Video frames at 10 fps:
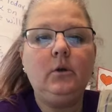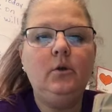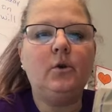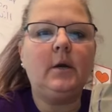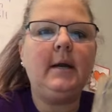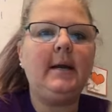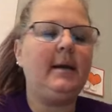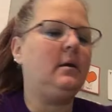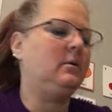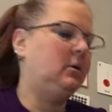
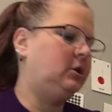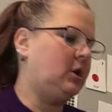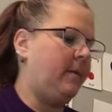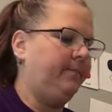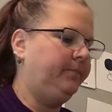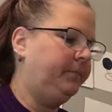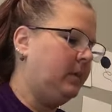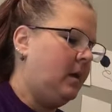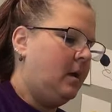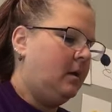Green. Good job.
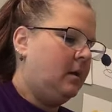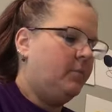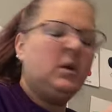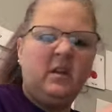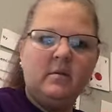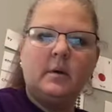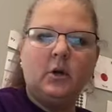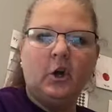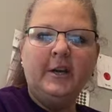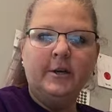I'm going to give him a
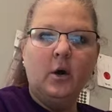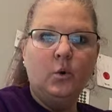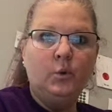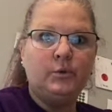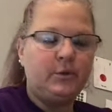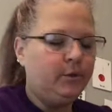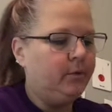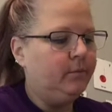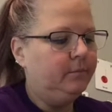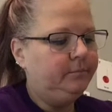green nose,
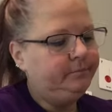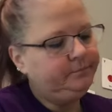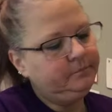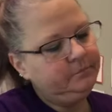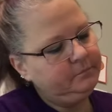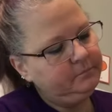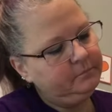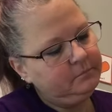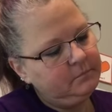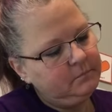too.
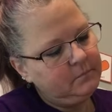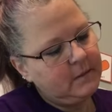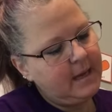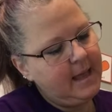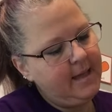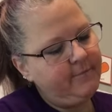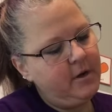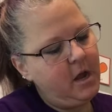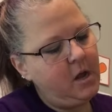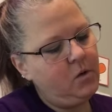Got to have a
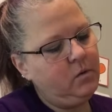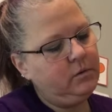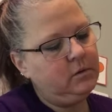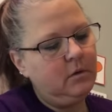nose.